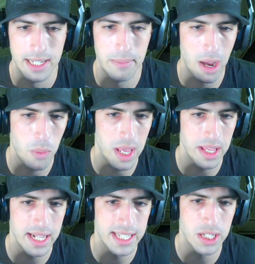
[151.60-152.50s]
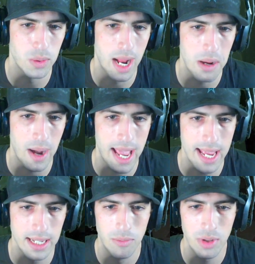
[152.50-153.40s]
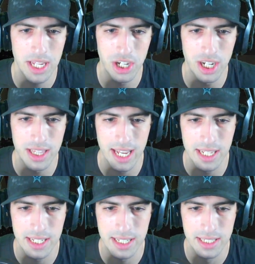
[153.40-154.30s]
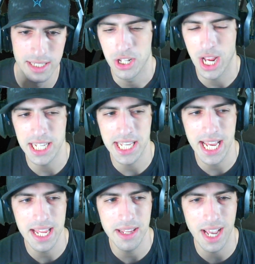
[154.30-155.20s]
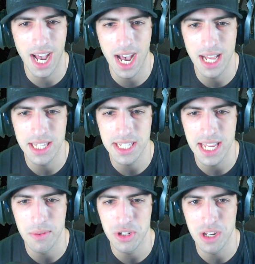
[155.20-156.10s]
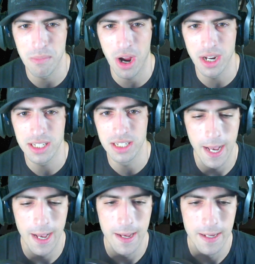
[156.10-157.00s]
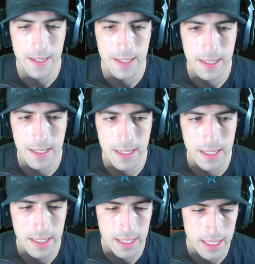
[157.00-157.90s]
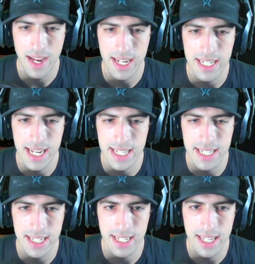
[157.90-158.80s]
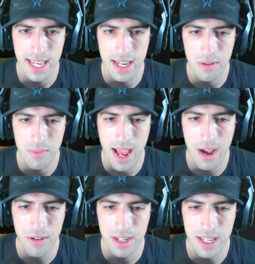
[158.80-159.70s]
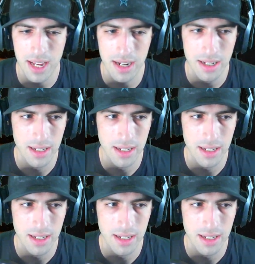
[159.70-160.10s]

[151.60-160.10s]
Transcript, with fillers: am i wheeling this the right way i'm really good at this you guys see any uh distinguishing marks huh. i can just get around here